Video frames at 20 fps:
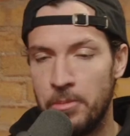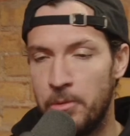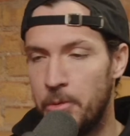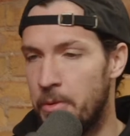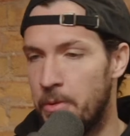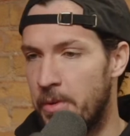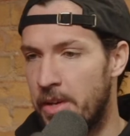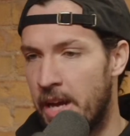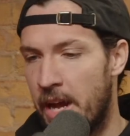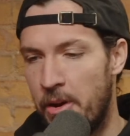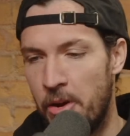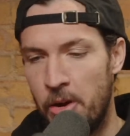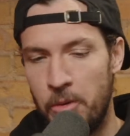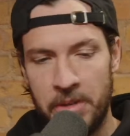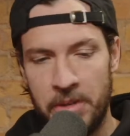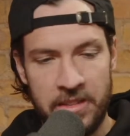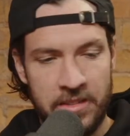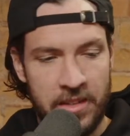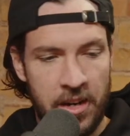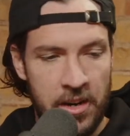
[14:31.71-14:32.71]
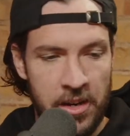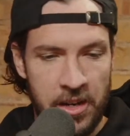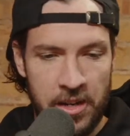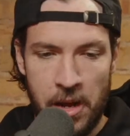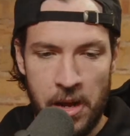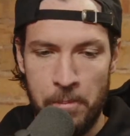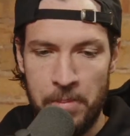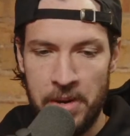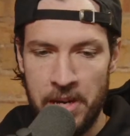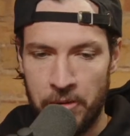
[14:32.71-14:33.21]
but when we got home, he started a
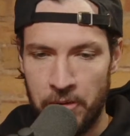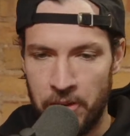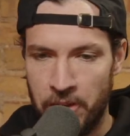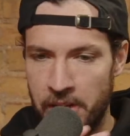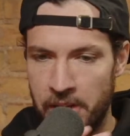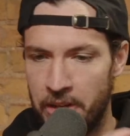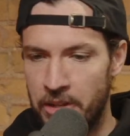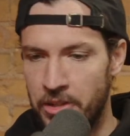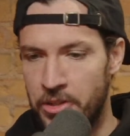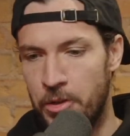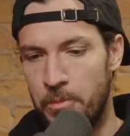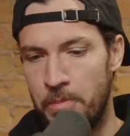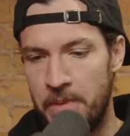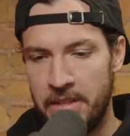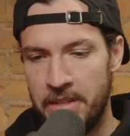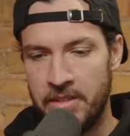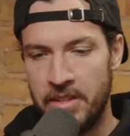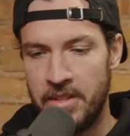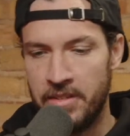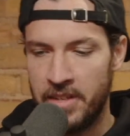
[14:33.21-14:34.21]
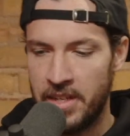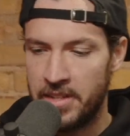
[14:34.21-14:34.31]
company and really understood business.